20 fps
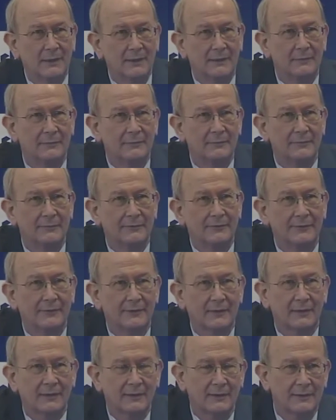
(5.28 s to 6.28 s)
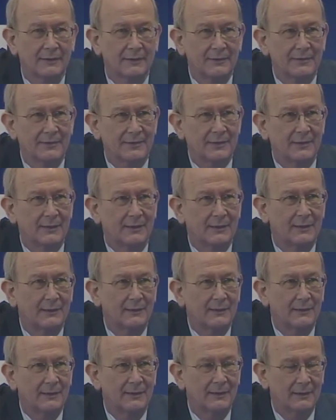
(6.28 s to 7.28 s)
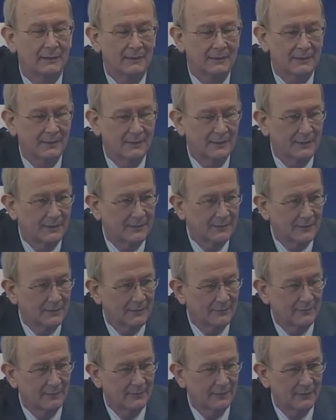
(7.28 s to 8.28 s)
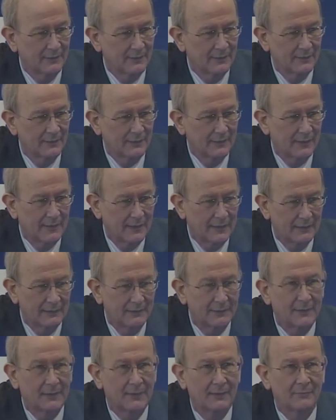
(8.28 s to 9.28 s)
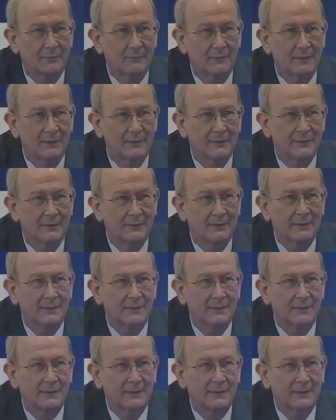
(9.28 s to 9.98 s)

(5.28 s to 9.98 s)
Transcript: Williams, QC, the Attorney General in the Howard government,